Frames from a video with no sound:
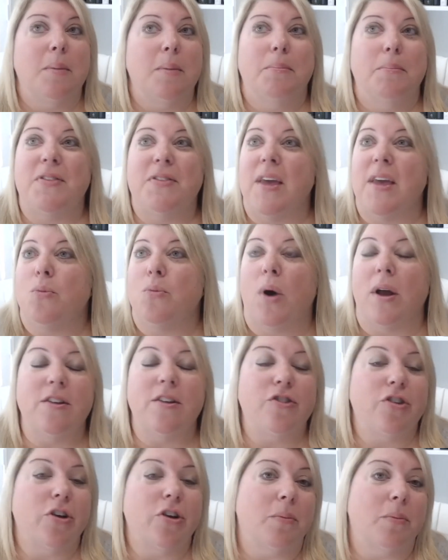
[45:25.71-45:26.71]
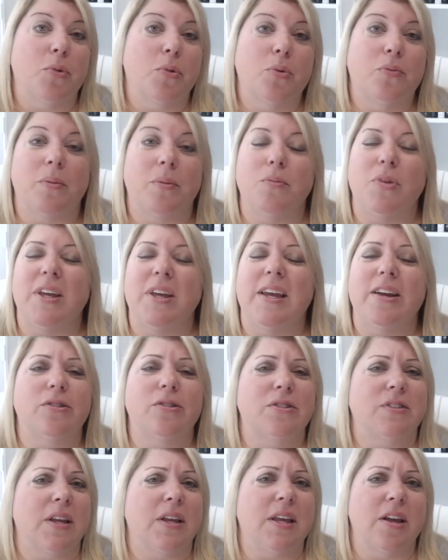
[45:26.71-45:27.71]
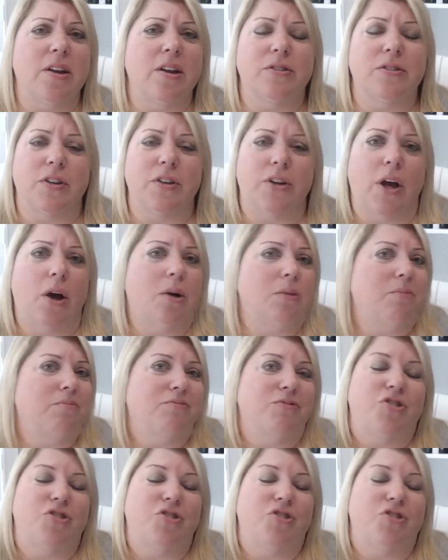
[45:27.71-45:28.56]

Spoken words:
But they wanted to remove him years and years ago,